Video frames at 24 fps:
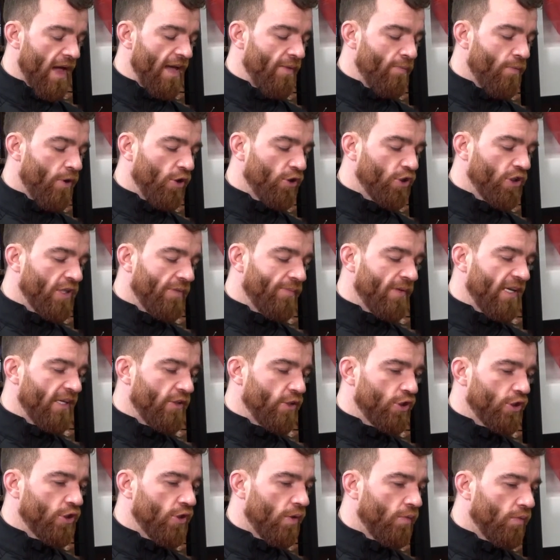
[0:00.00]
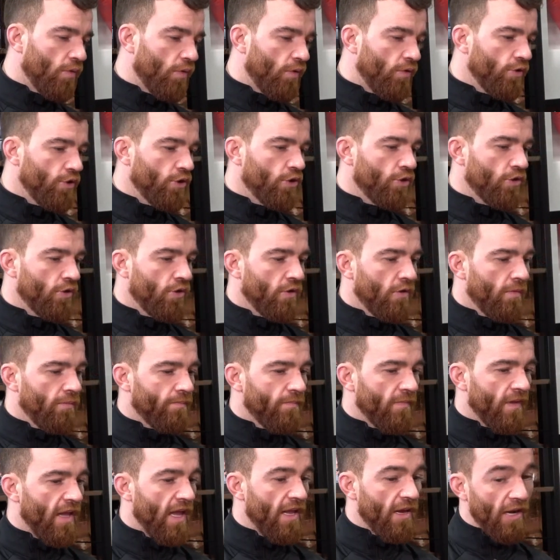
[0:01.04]
watched him against Joe Laws,
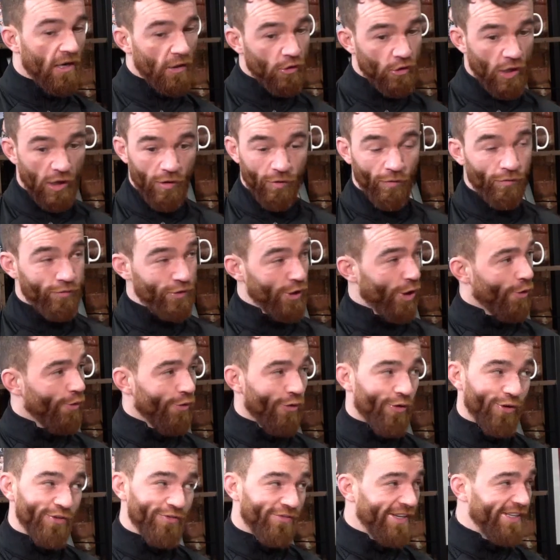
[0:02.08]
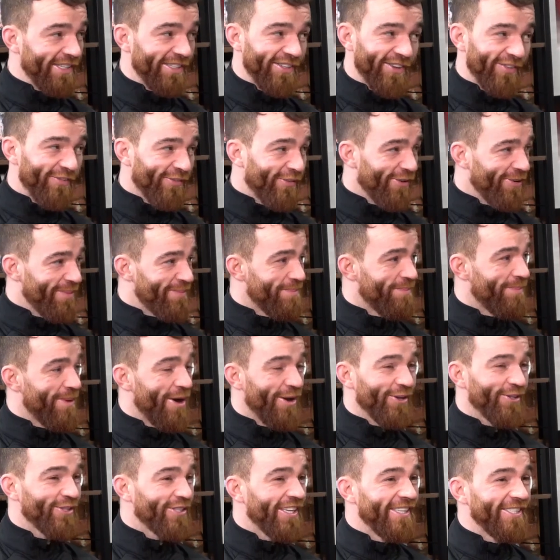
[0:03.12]
and I love Joe Laws, I think he's a fucking
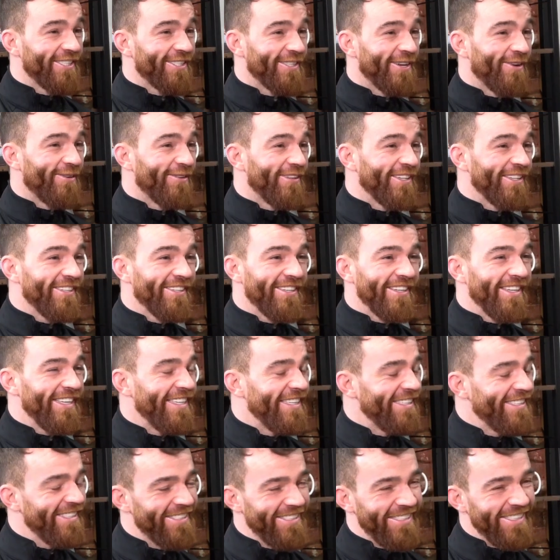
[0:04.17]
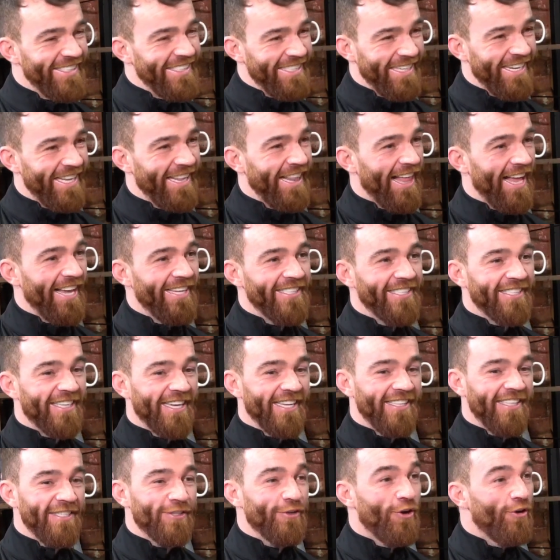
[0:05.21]
boss kid, you know. He's a class
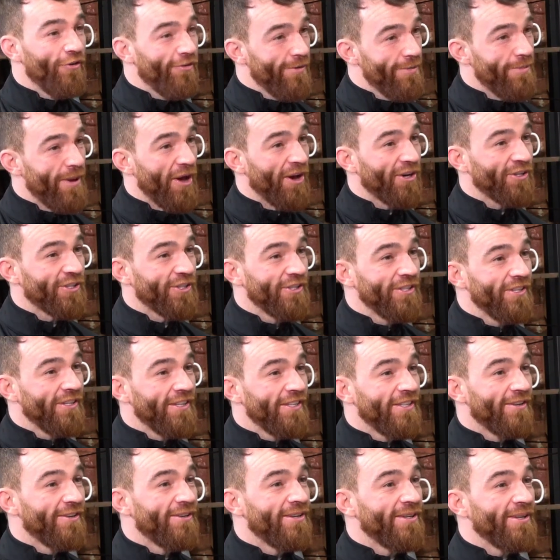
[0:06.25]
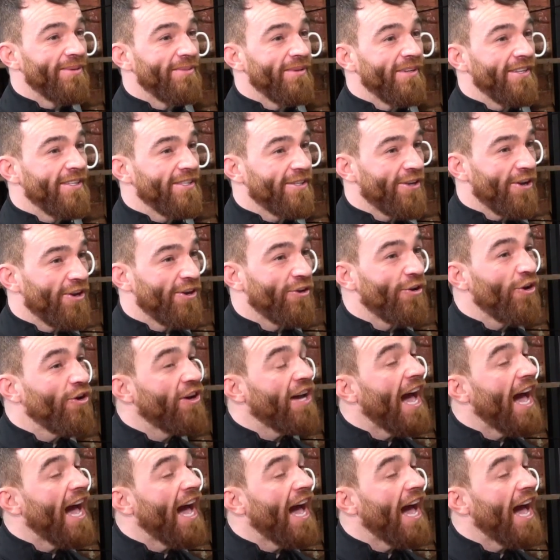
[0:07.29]
kid, he's good for boxing, you know what I mean? He's got a good